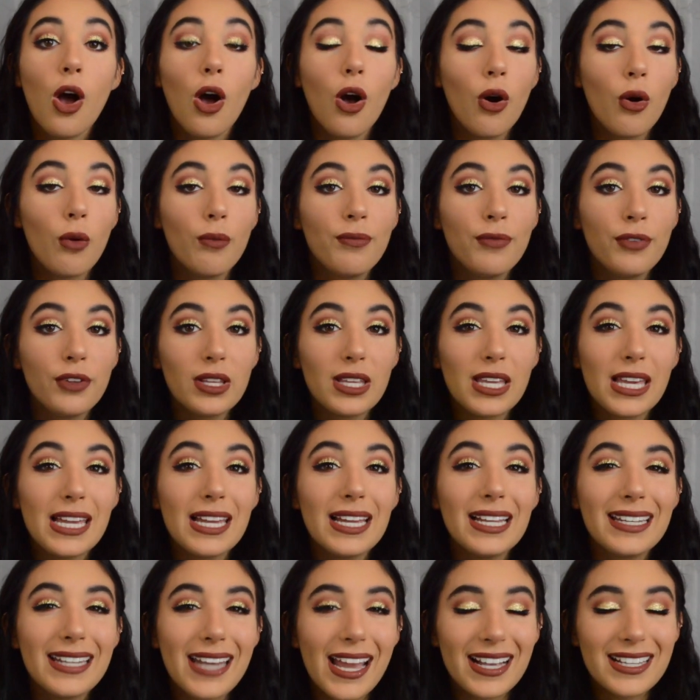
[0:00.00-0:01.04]

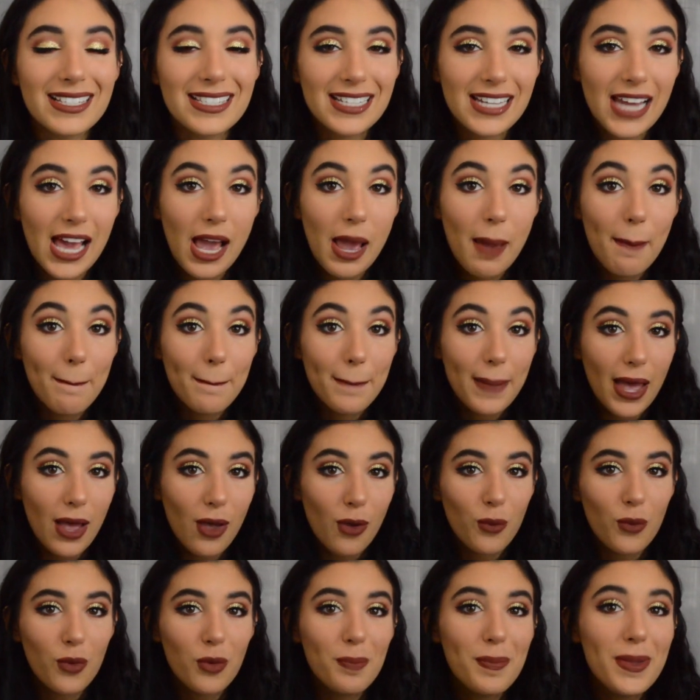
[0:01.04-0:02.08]
Hopefully next time
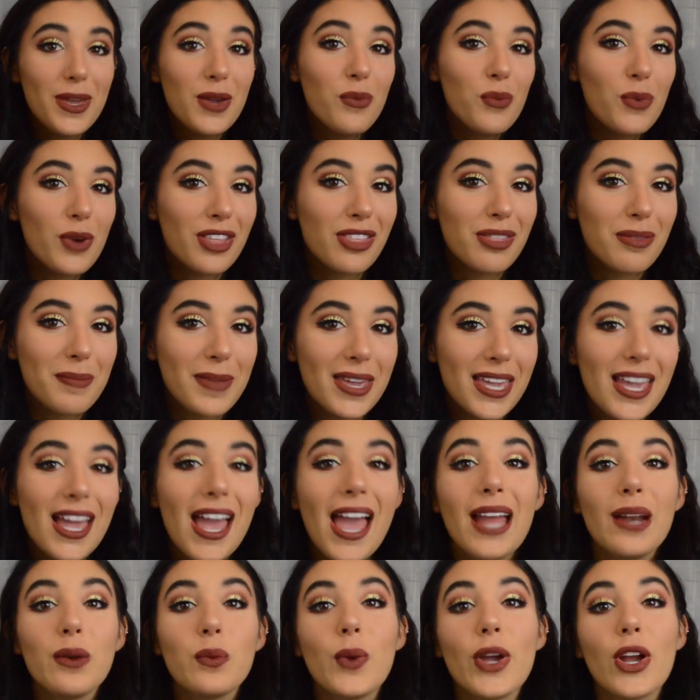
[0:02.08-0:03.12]
Belle will be with me,
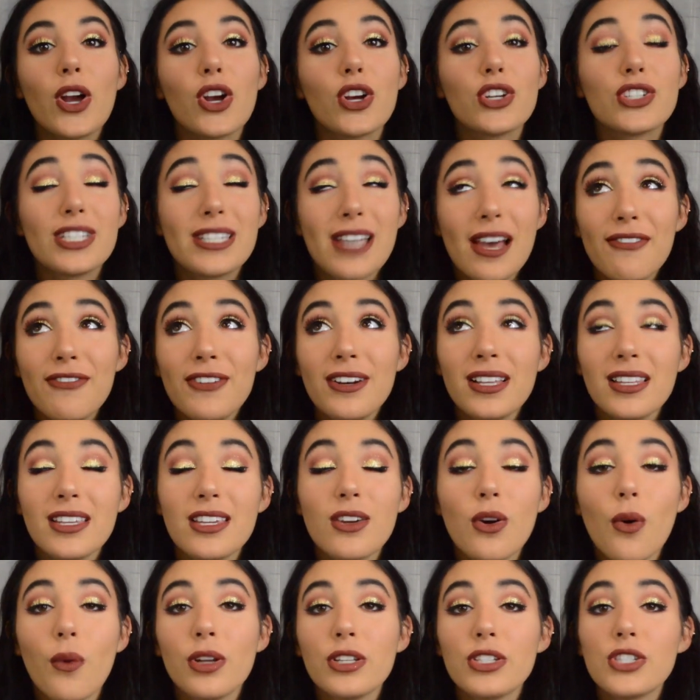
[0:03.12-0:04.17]
and we are definitely
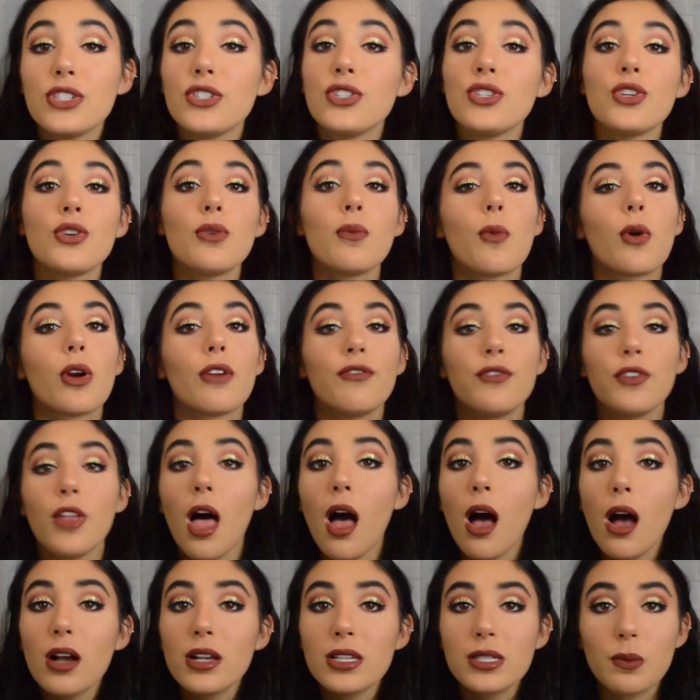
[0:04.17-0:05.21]
going to do more
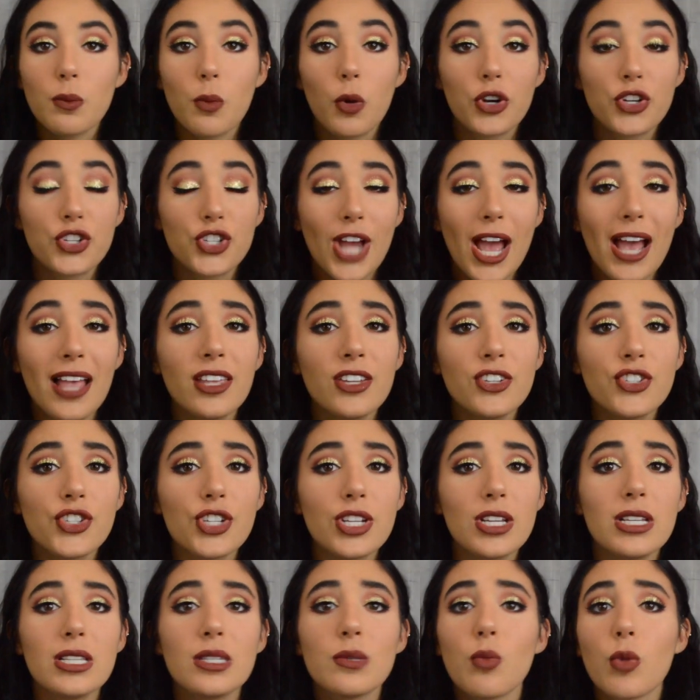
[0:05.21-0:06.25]
vlogs, more
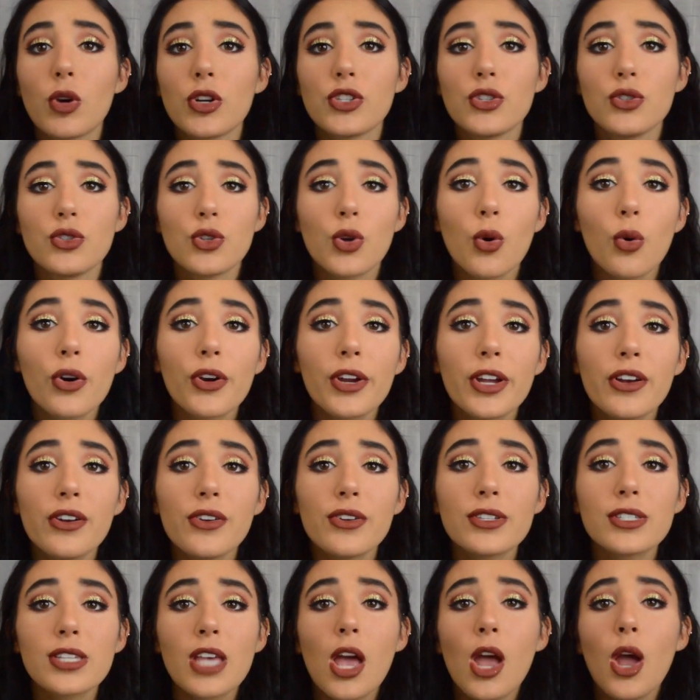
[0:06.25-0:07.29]
challenges, more
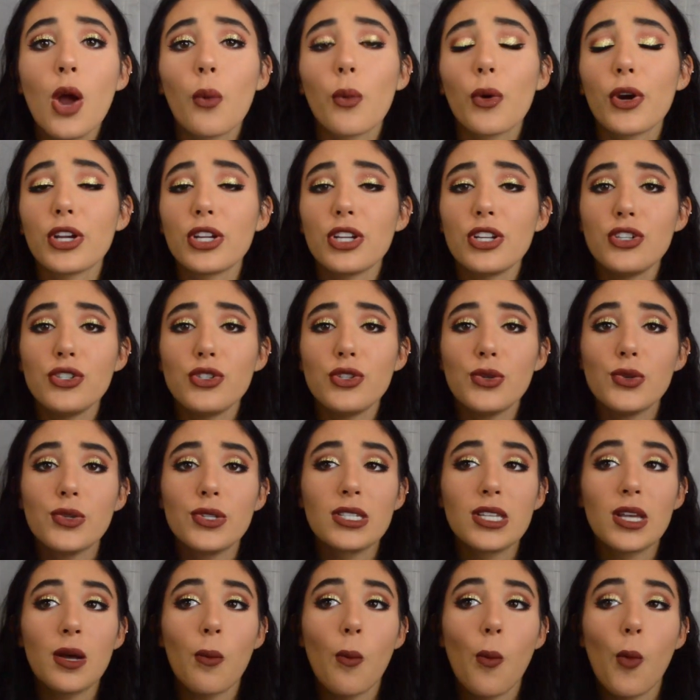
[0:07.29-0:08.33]
tutorials. We're gonna do
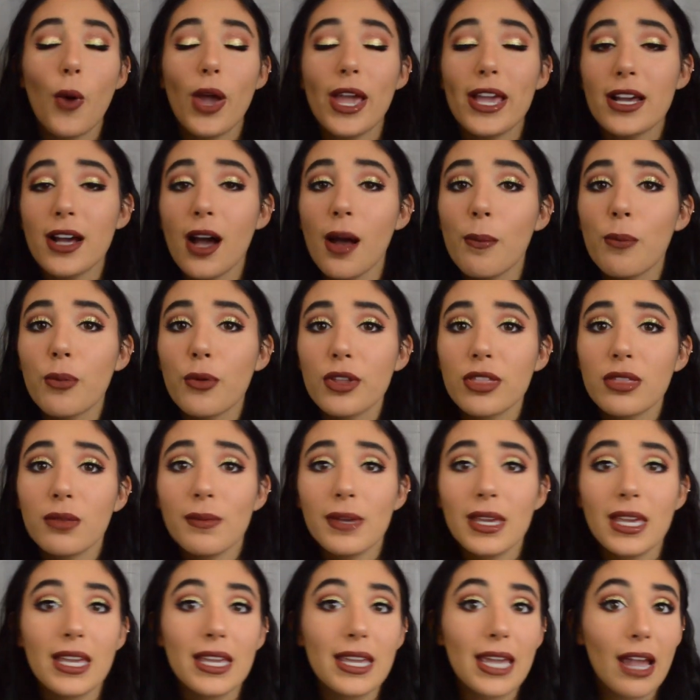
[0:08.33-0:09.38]
some wake up with
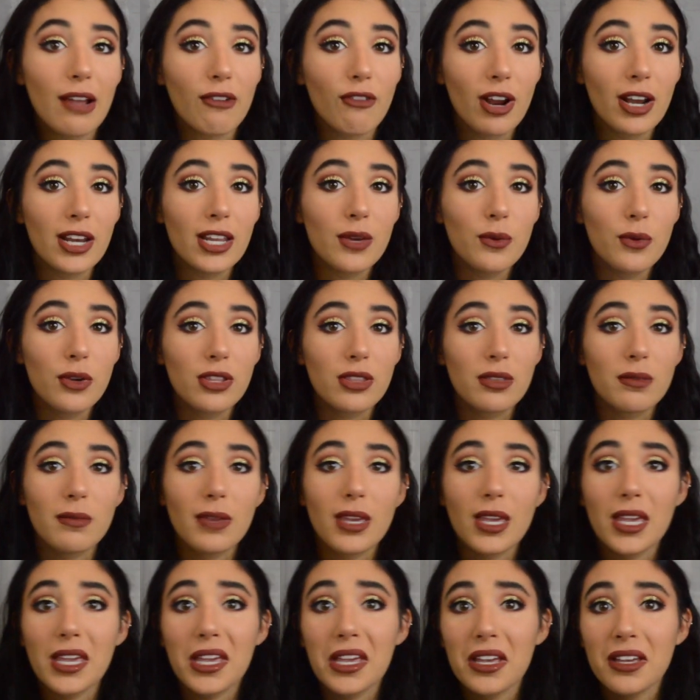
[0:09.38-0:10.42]
me, get ready with
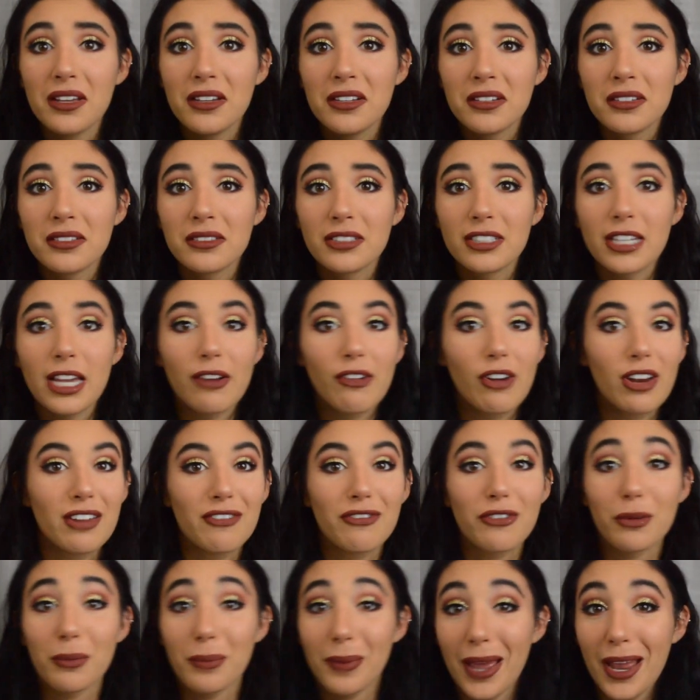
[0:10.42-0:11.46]
me, get ready
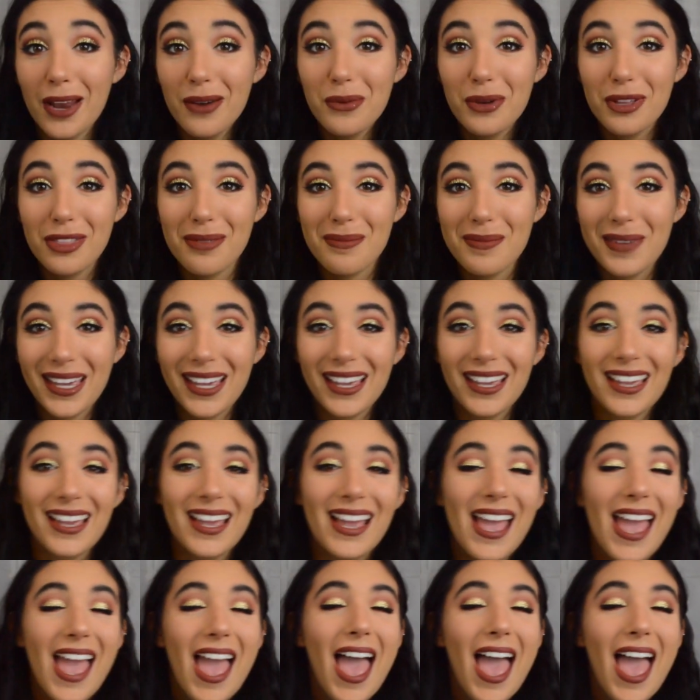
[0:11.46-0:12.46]
for bed with me.